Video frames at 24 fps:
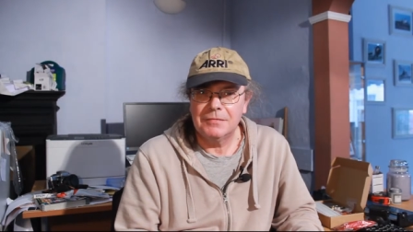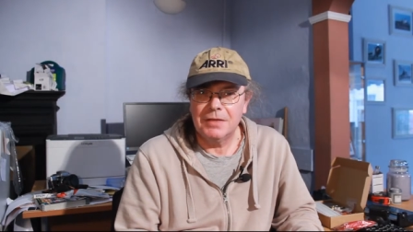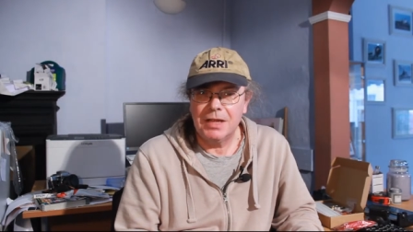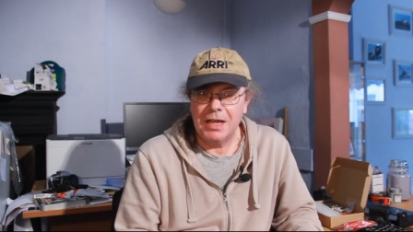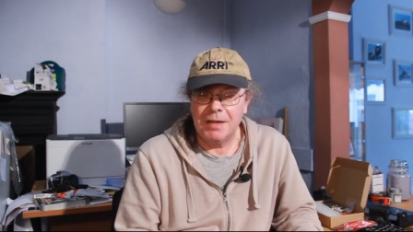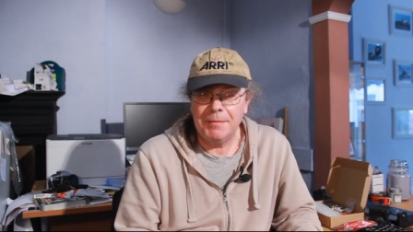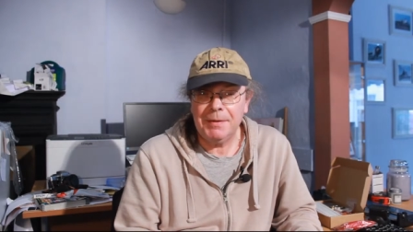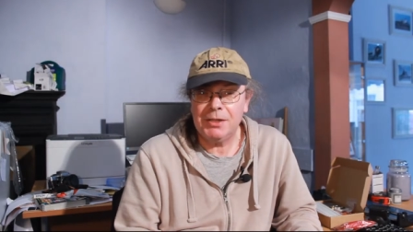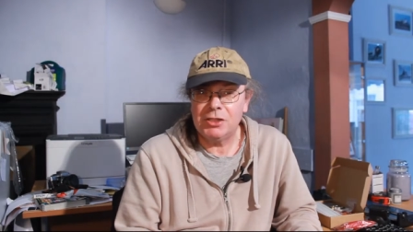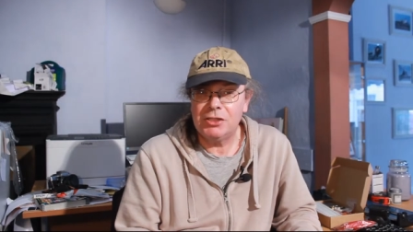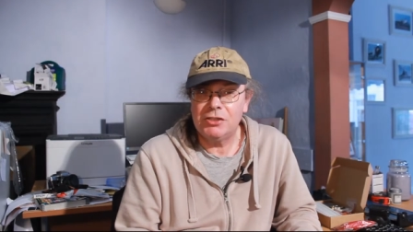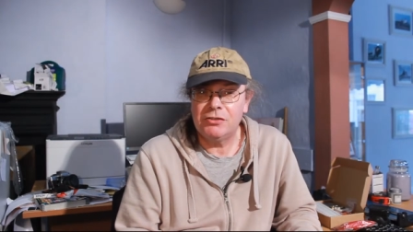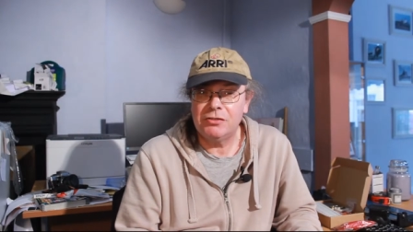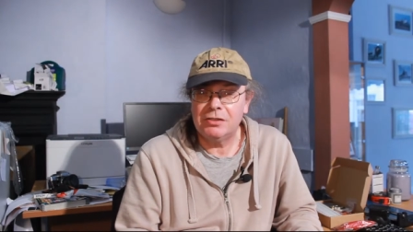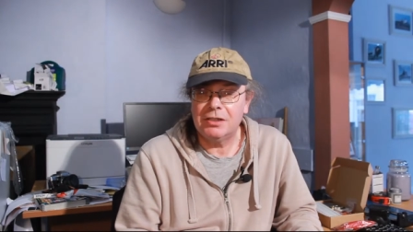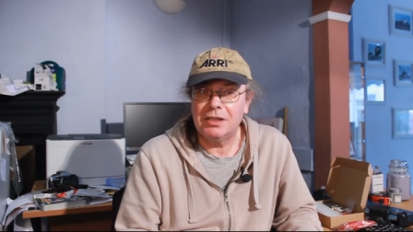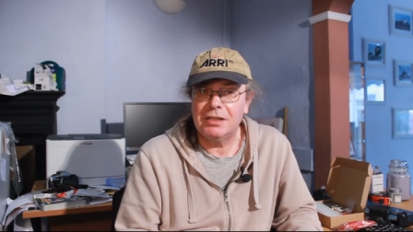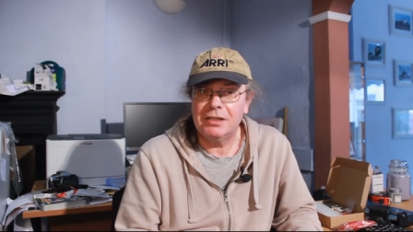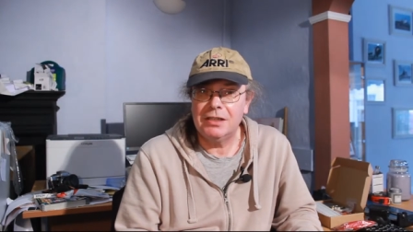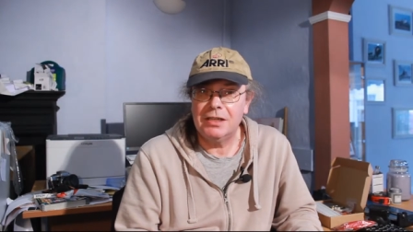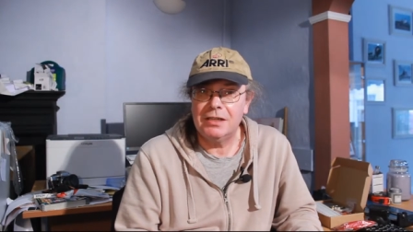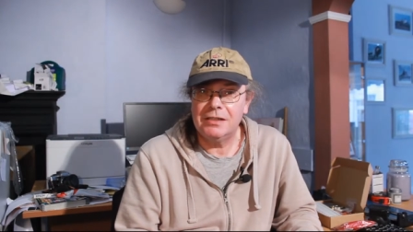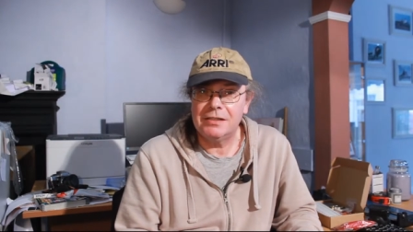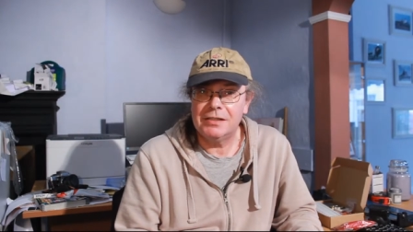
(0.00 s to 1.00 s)
I'm actually trying
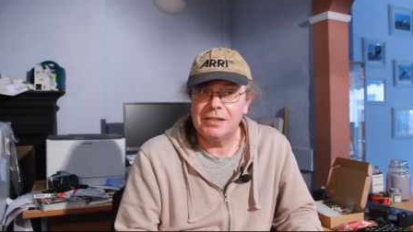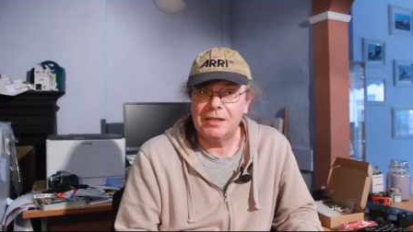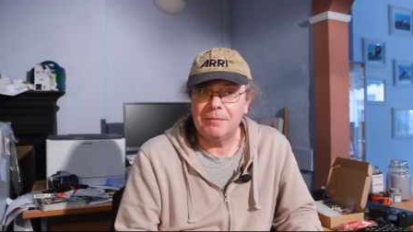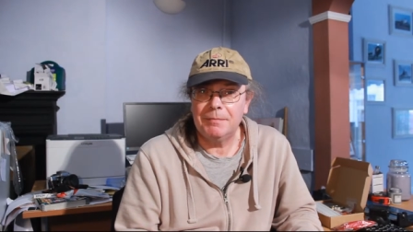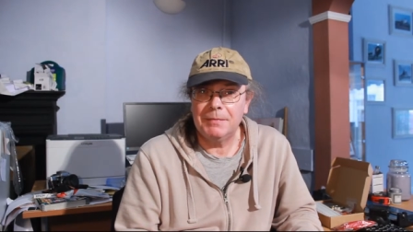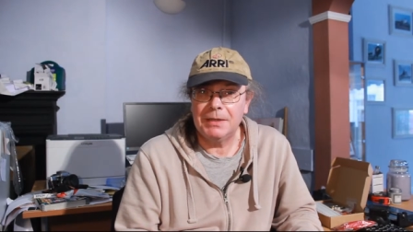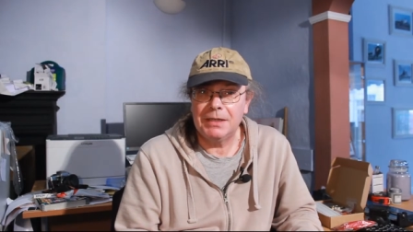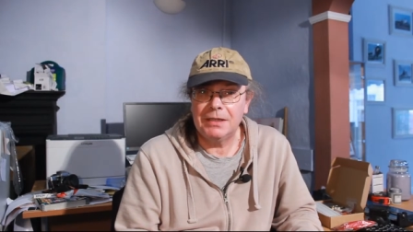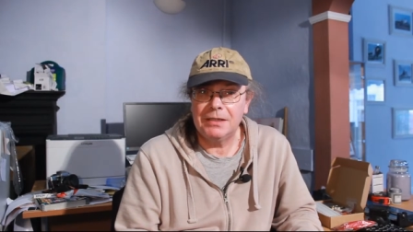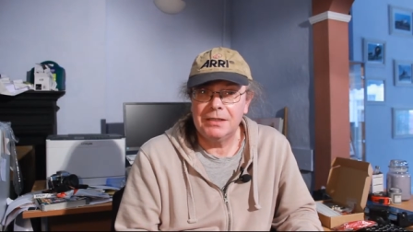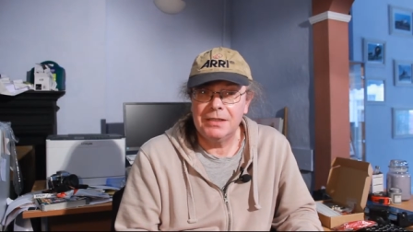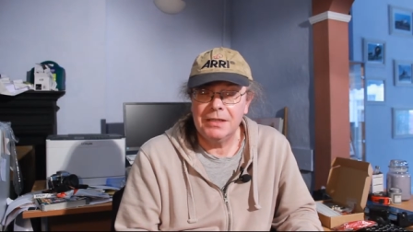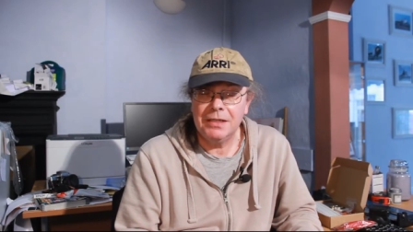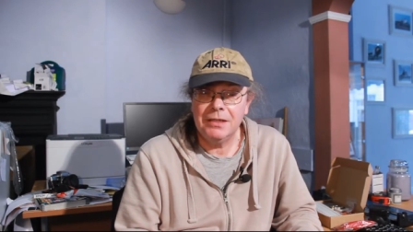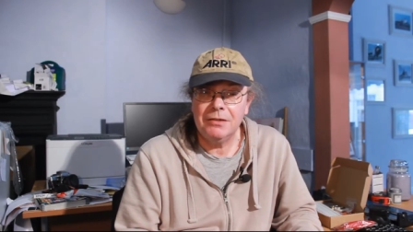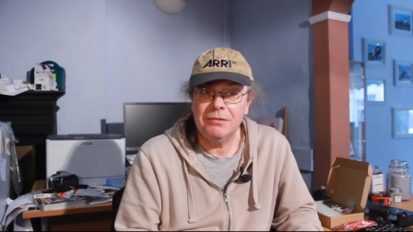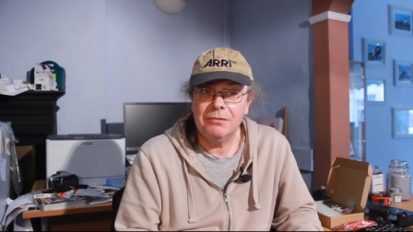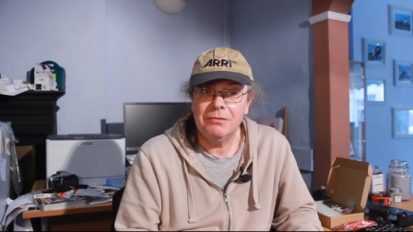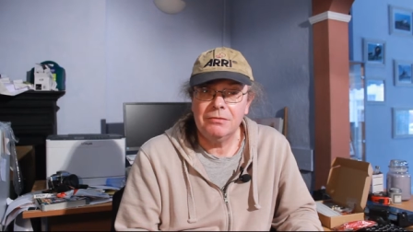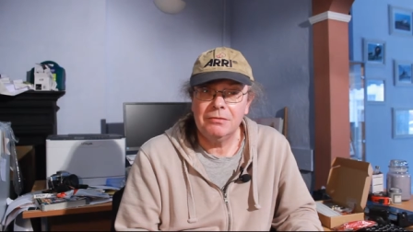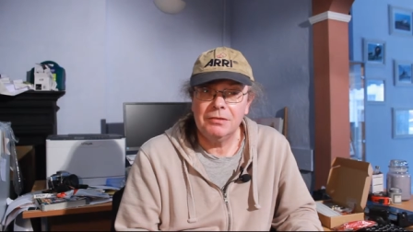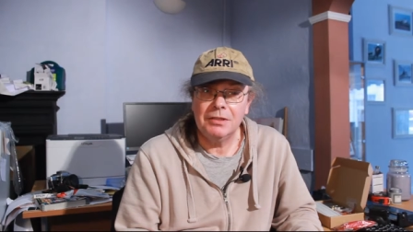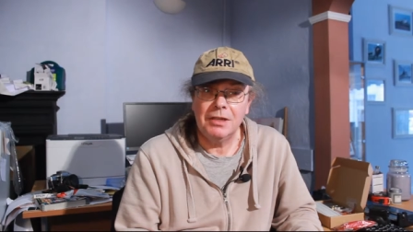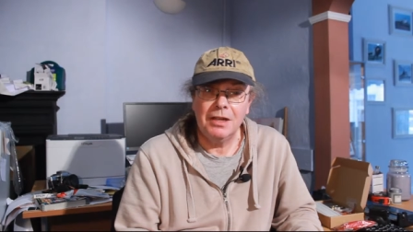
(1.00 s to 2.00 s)
to learn something
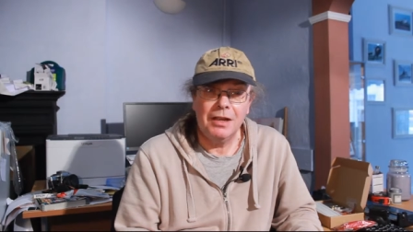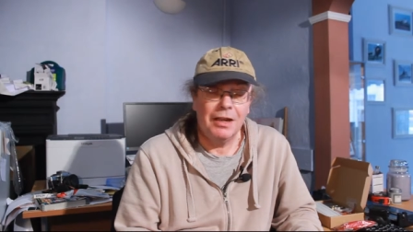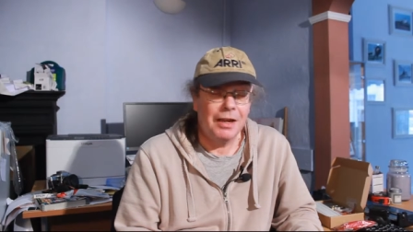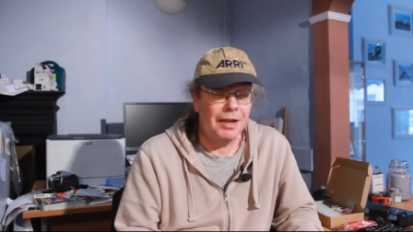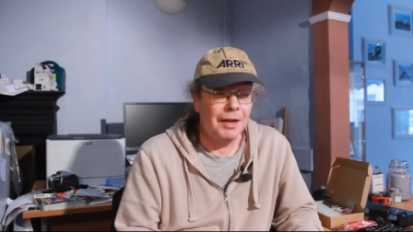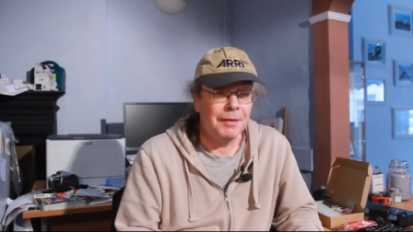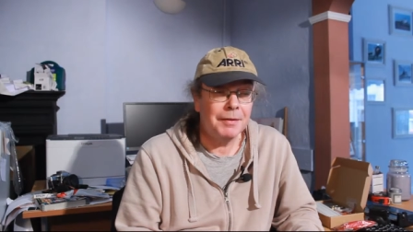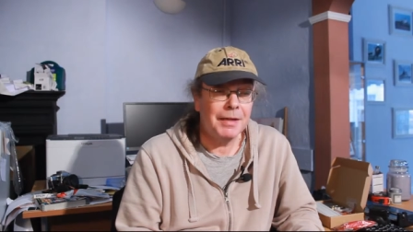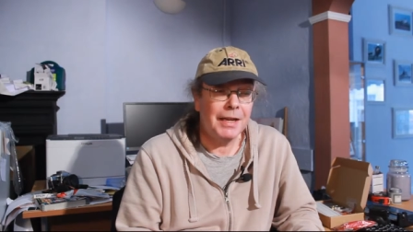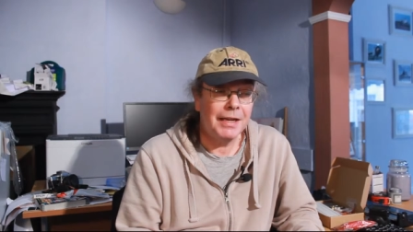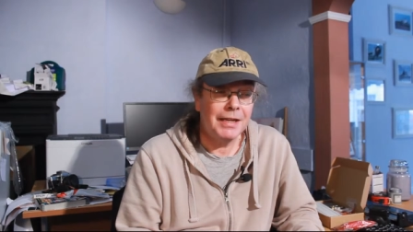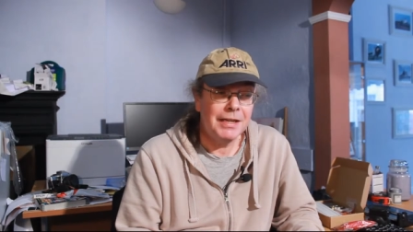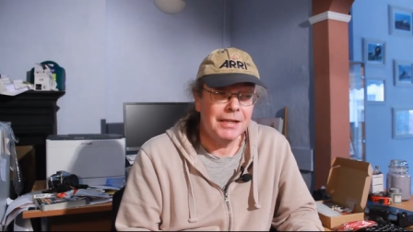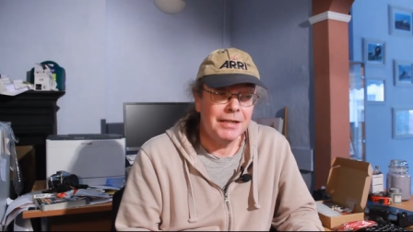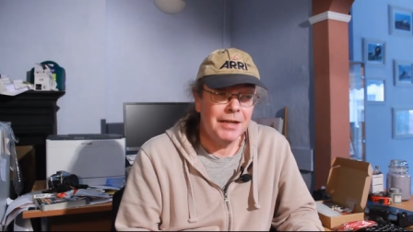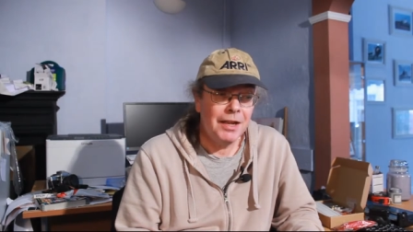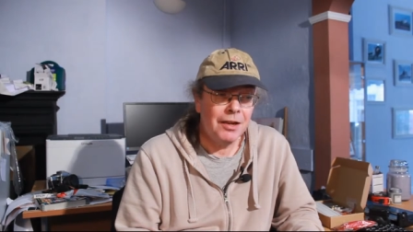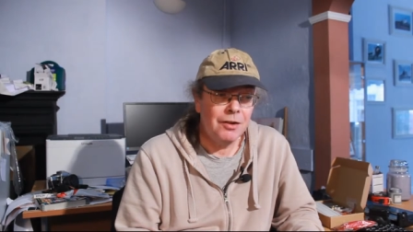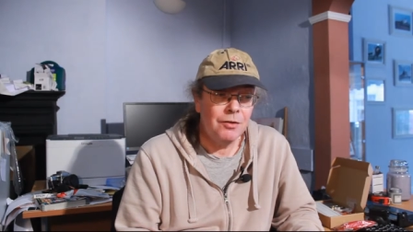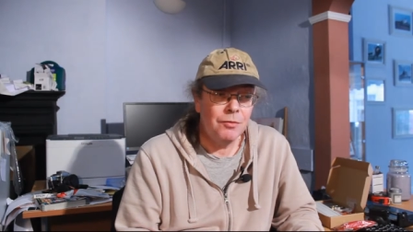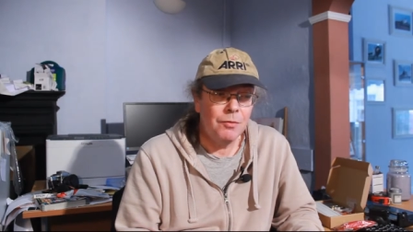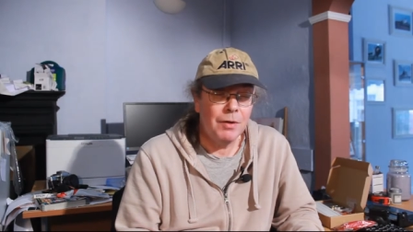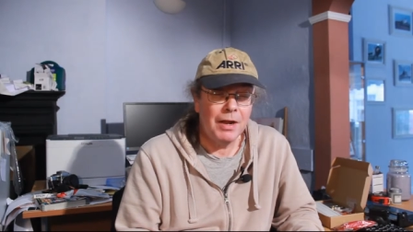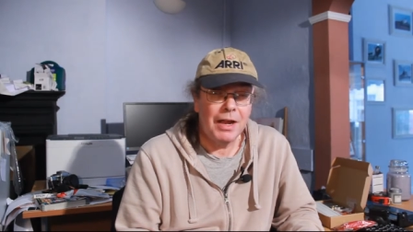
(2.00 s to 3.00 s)
new and I'm getting
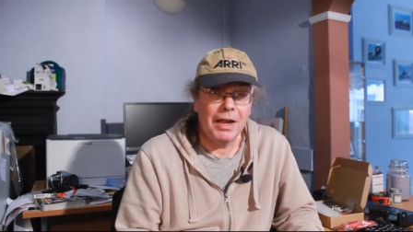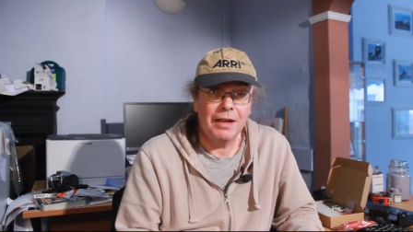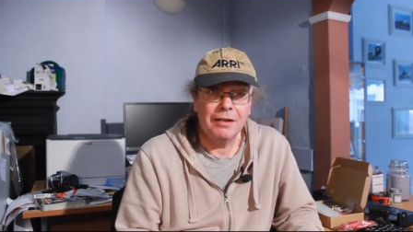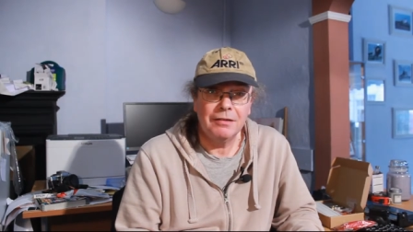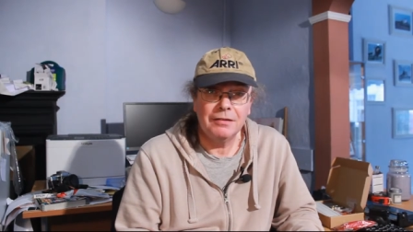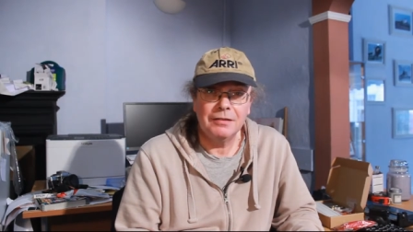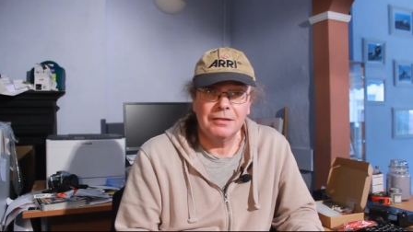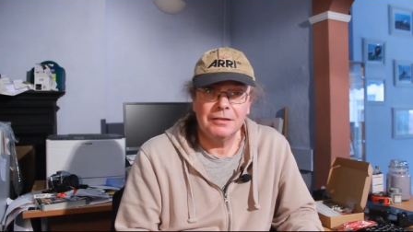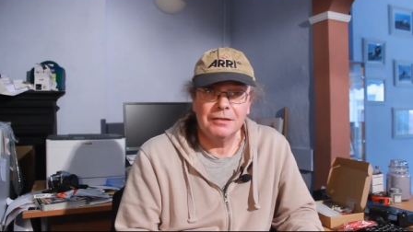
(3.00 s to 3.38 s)
nowhere.